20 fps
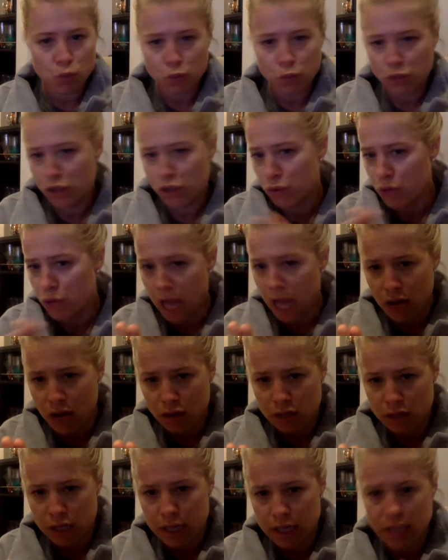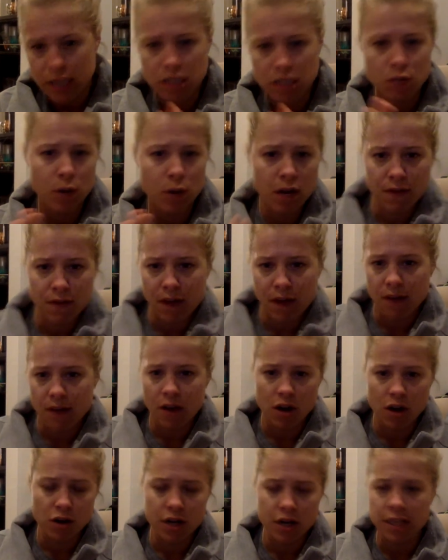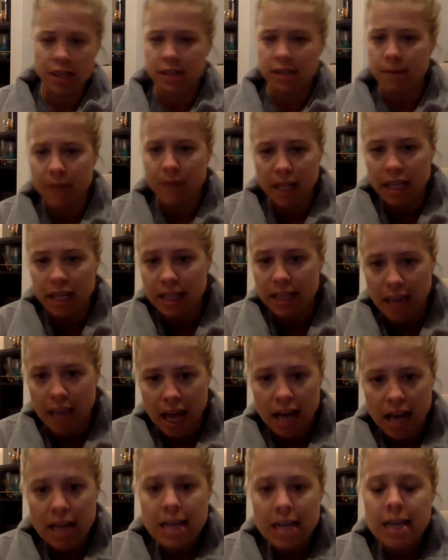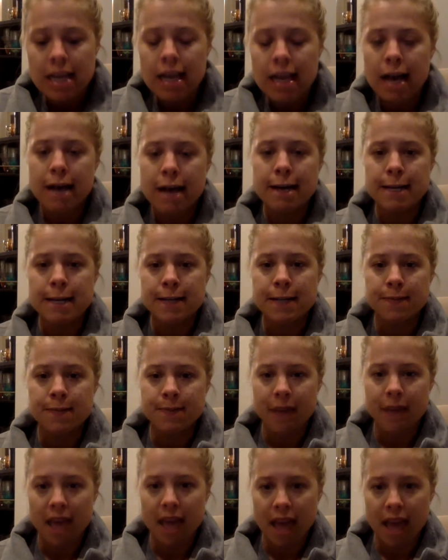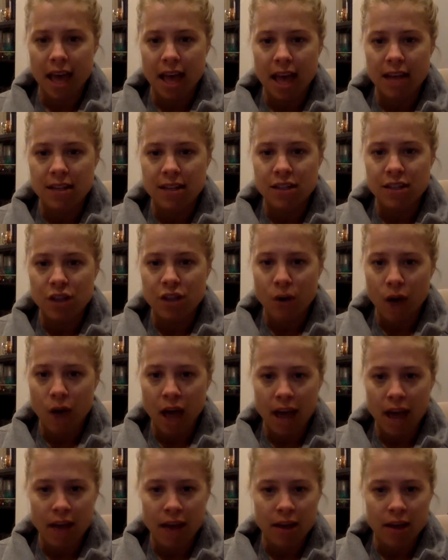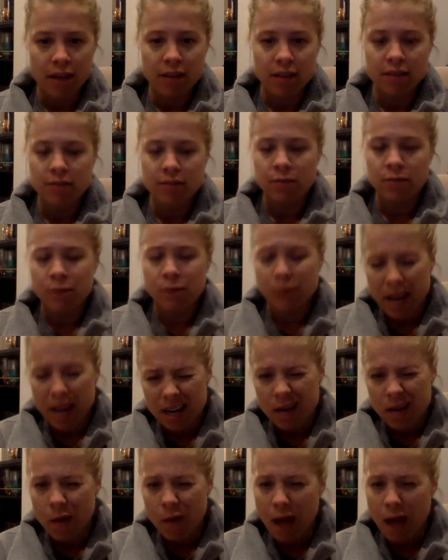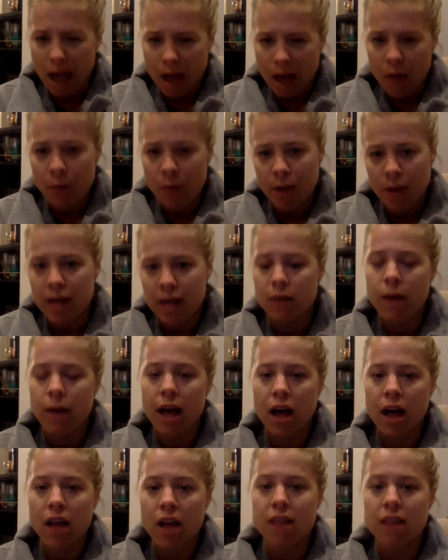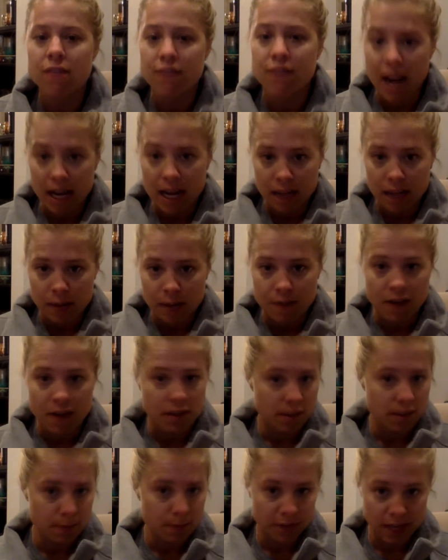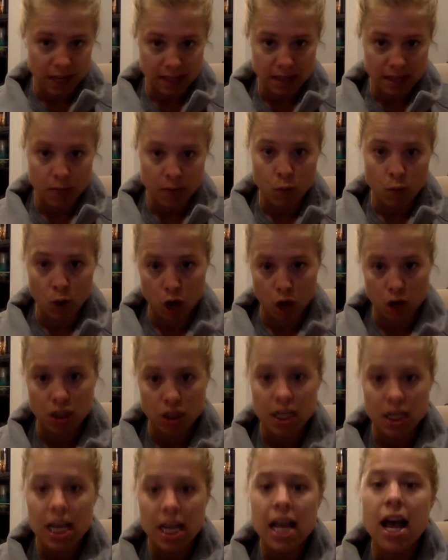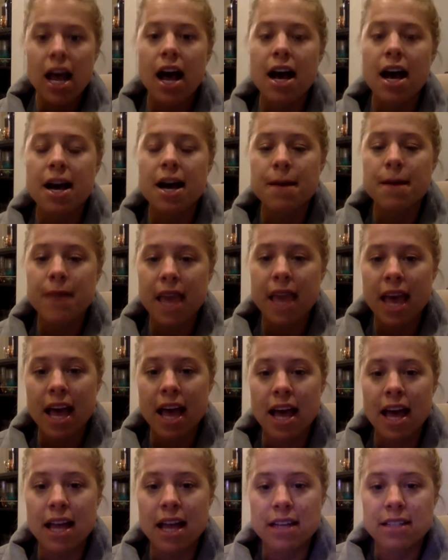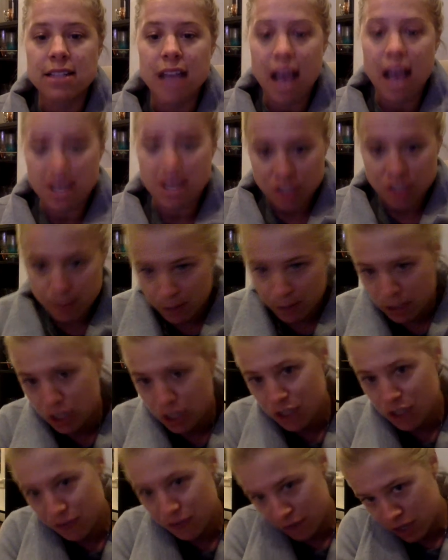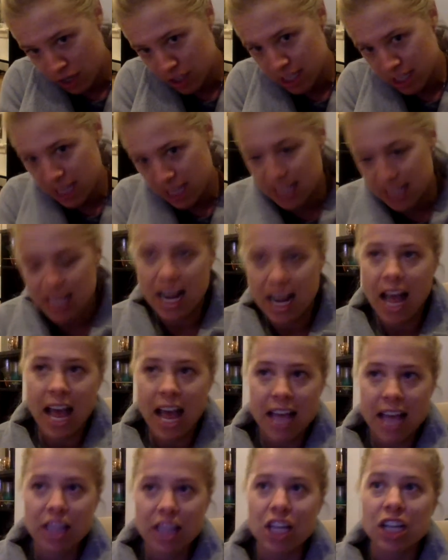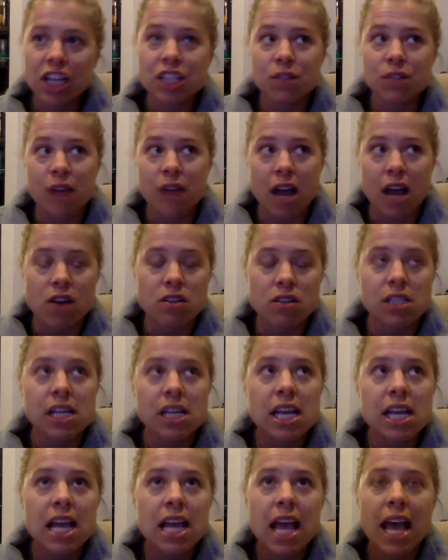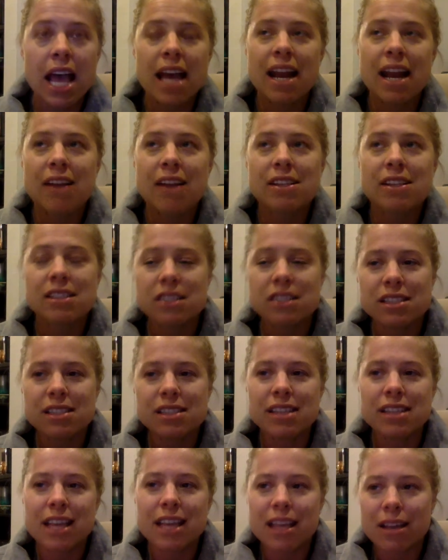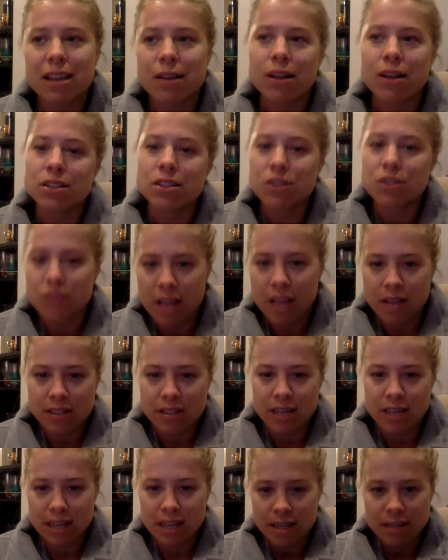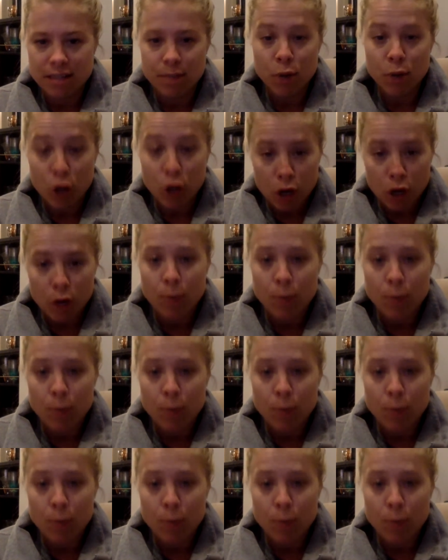$2,000, $2,500, something like that. And so we waited a while, and then finally we found some flights that worked. And Ashley booked hers first, and then I looked around, and I was still seeing like around $2,000 per